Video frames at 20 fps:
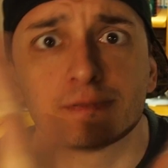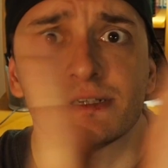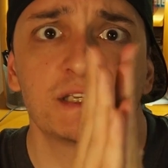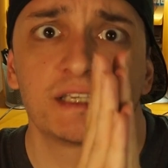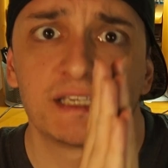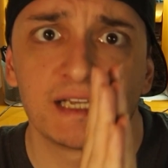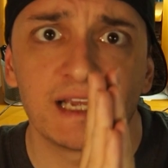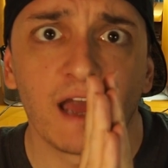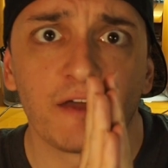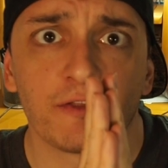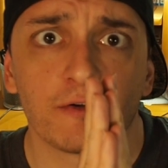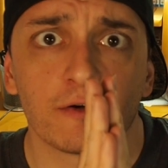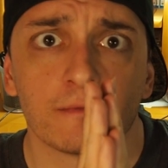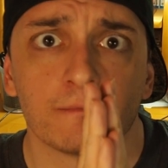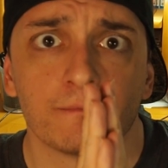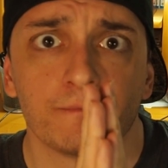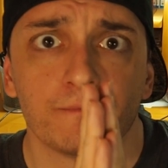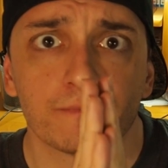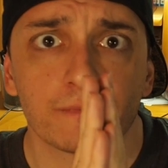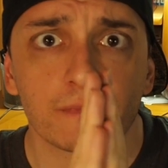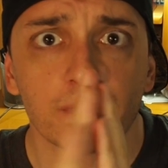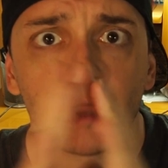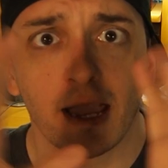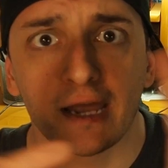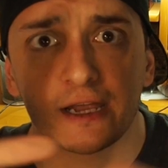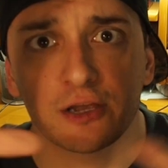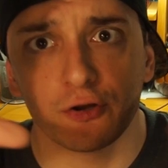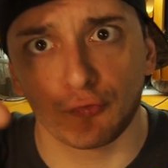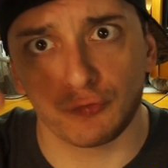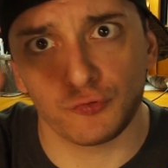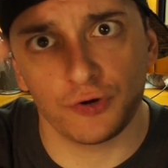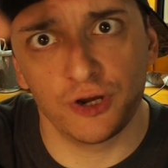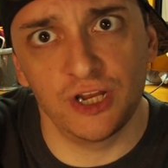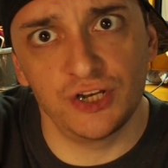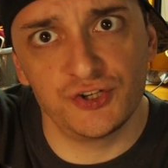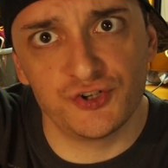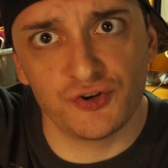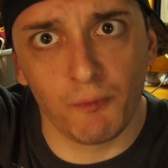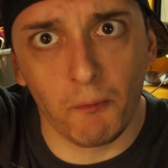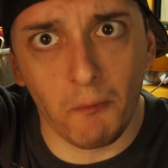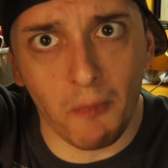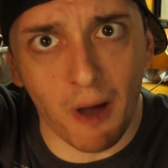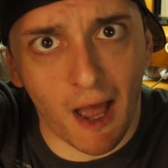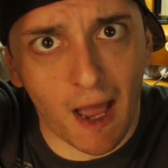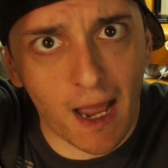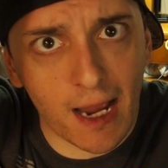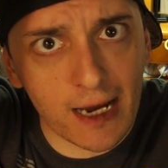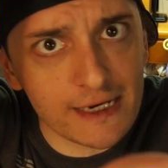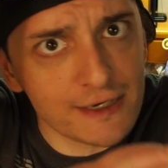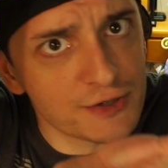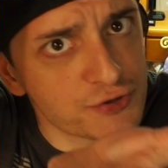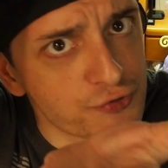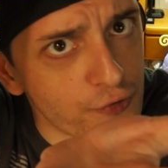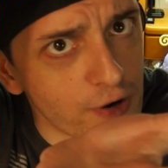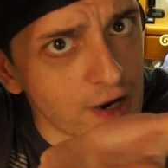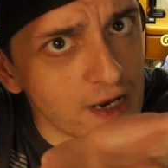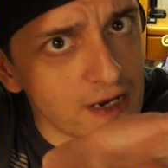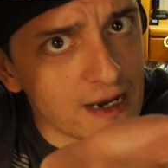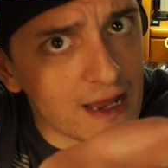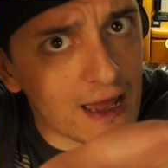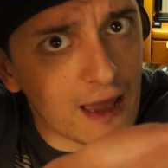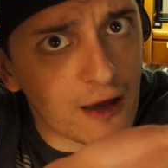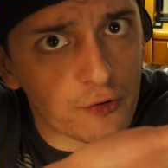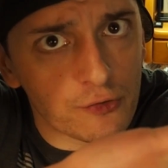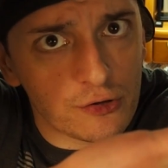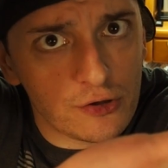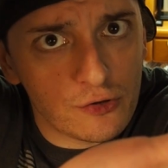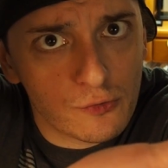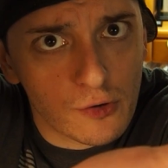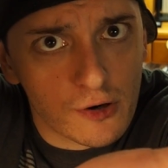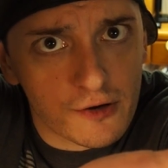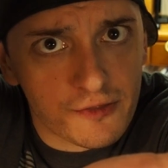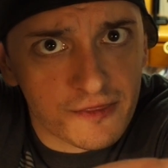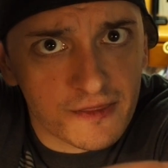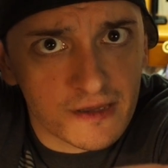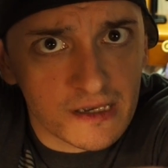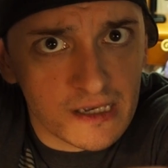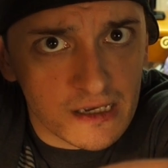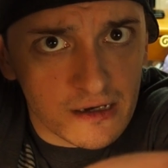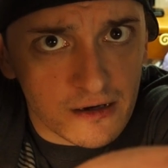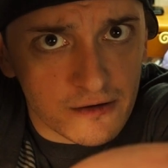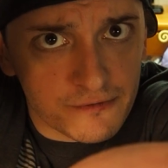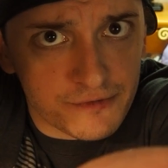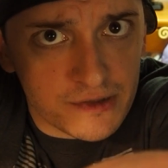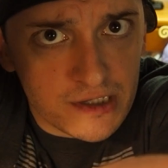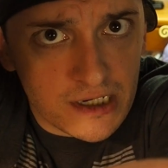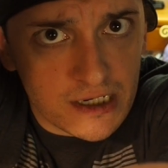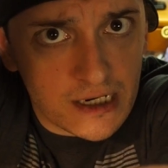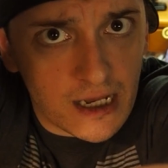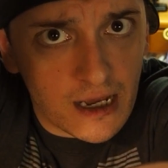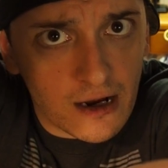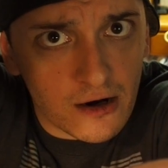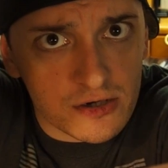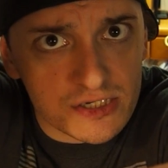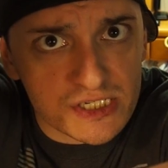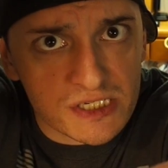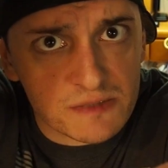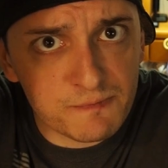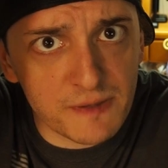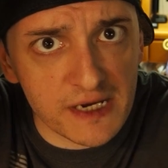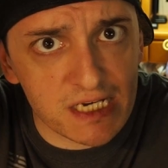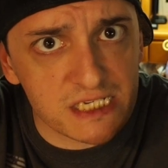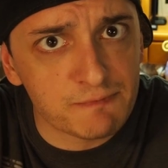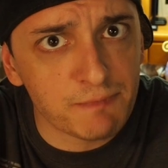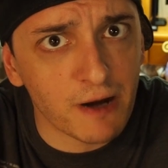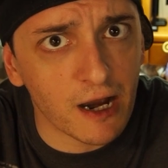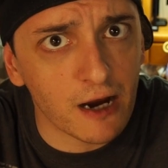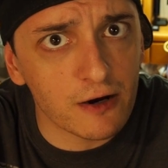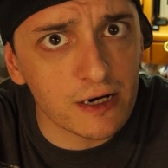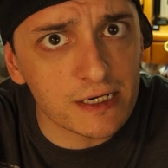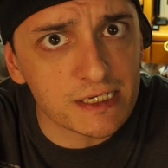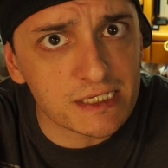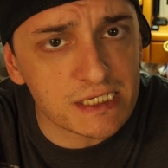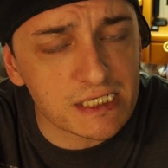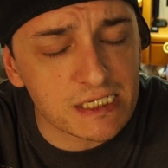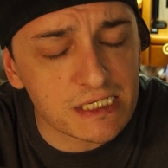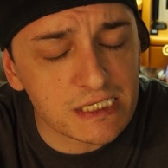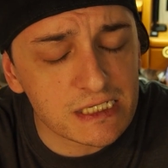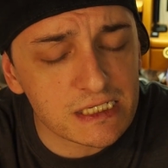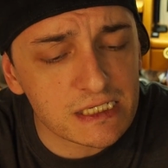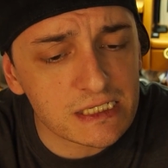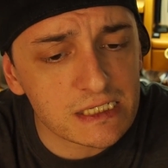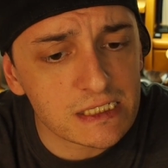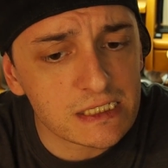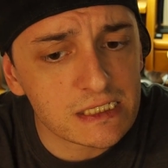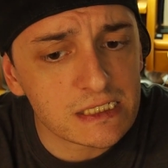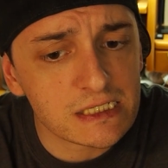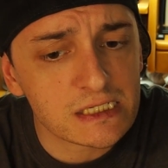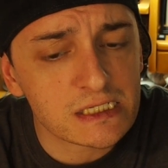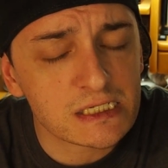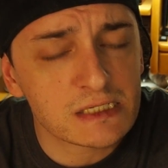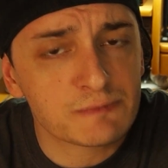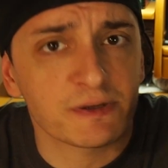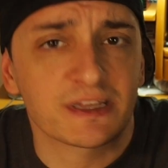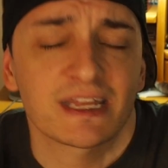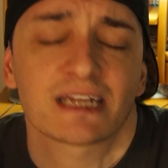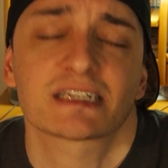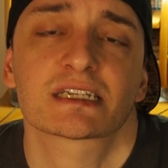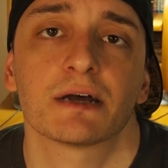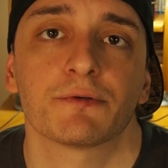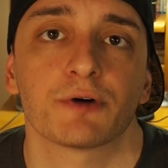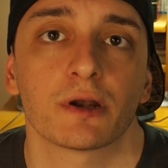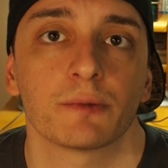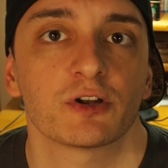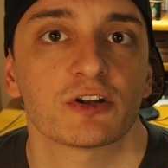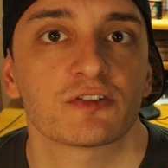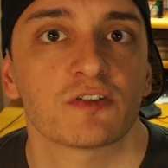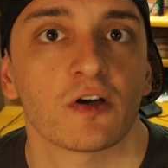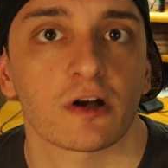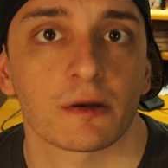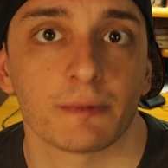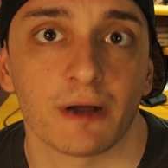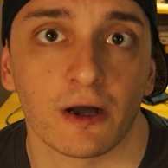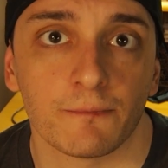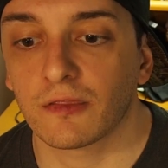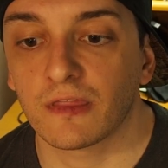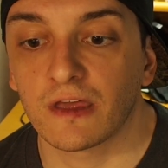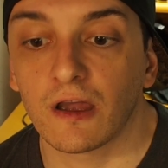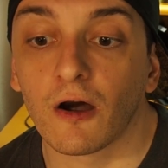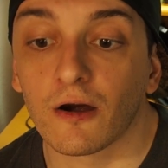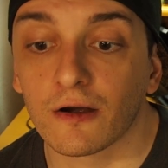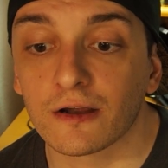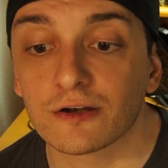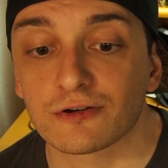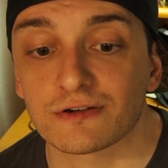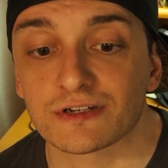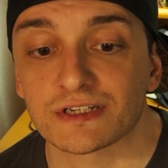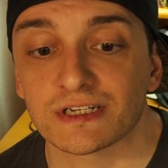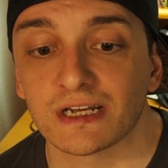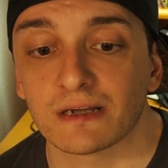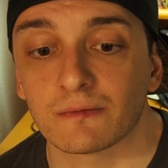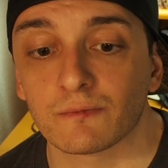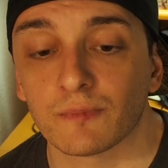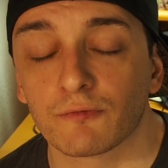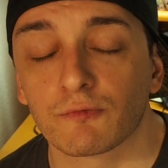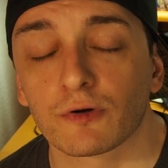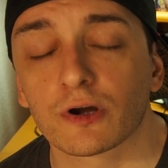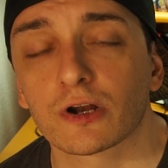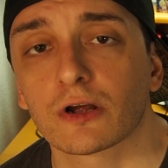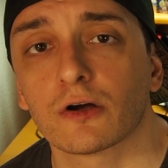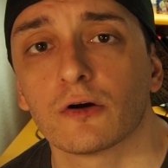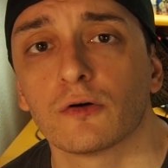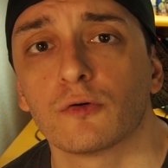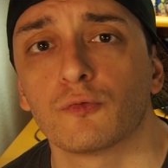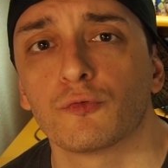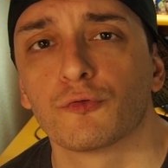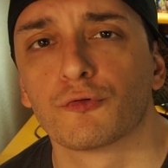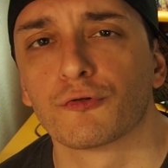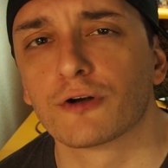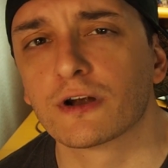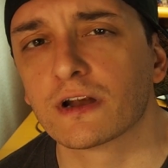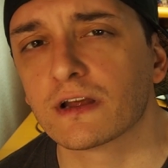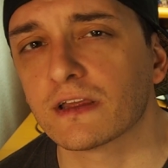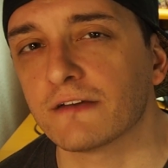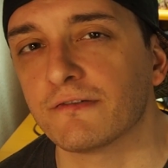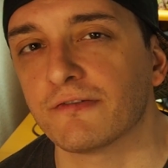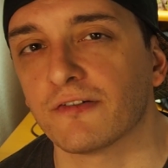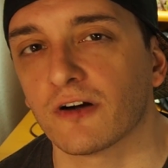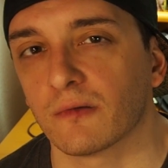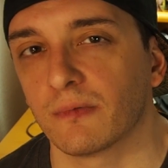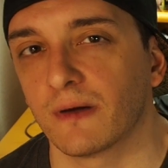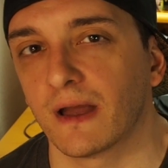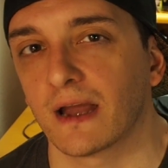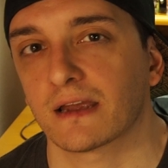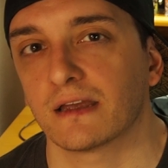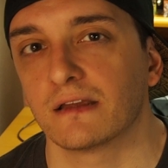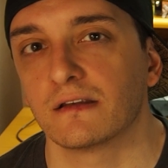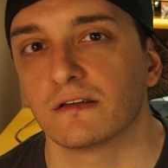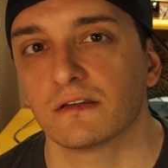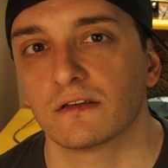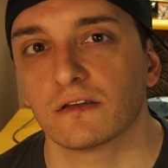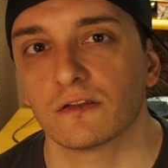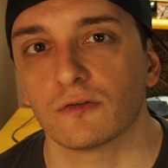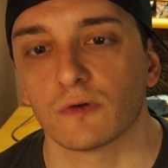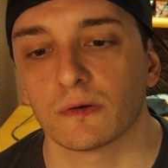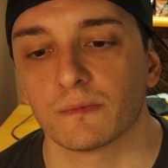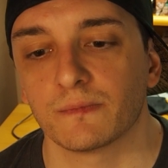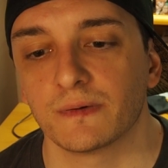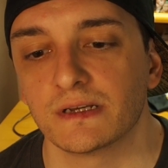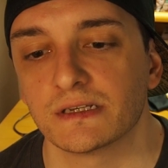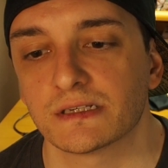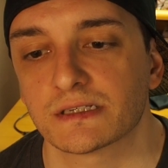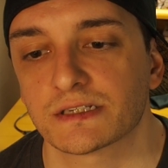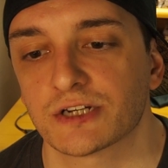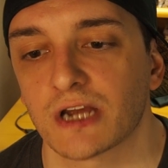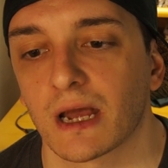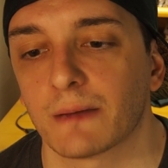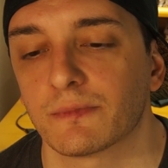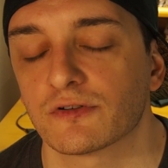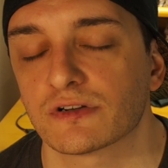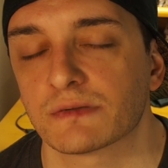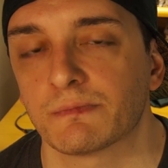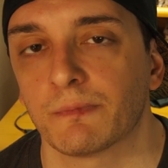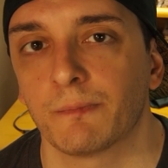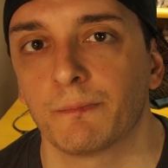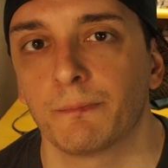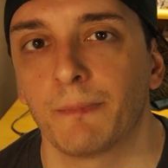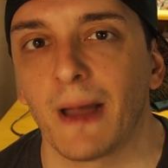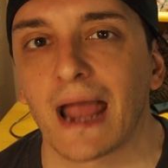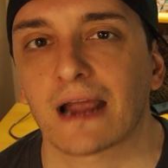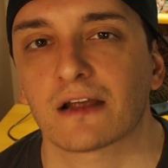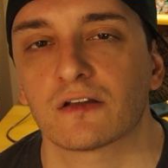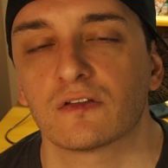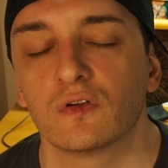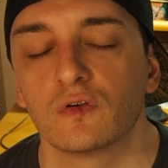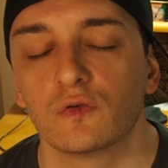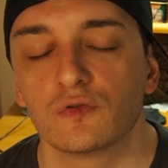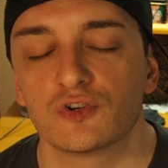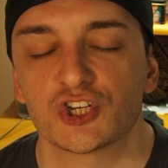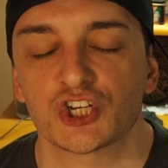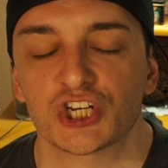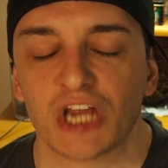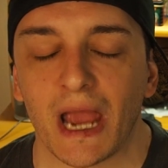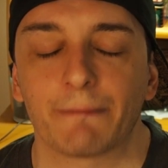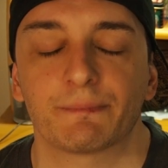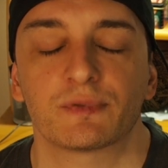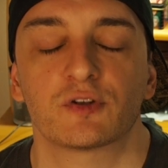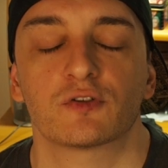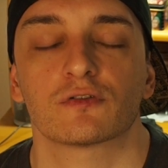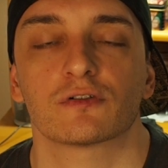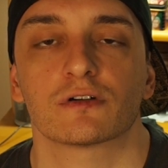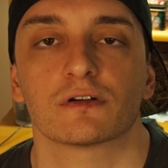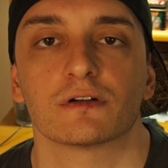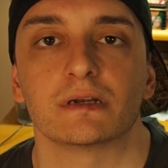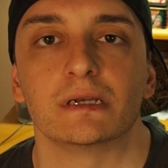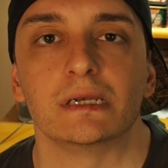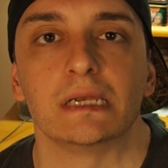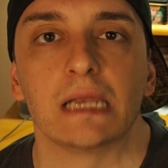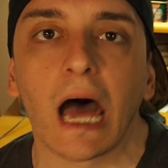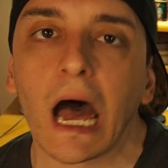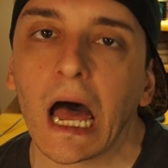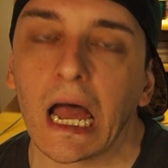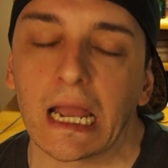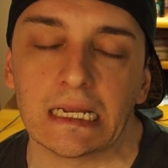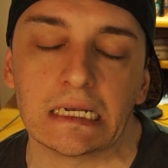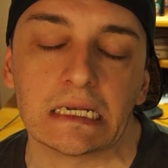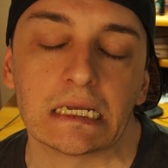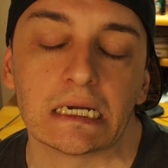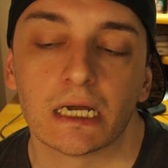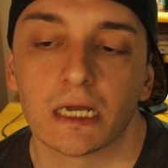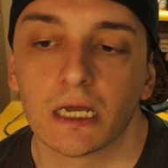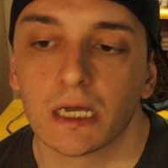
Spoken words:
Together. I can read your mind right now. You are thinking of the Anair space pirates, but that's not what I'm going to talk about. They are interesting, but we're going to go really far back into the One Piece chapters. Back to Chapter 9.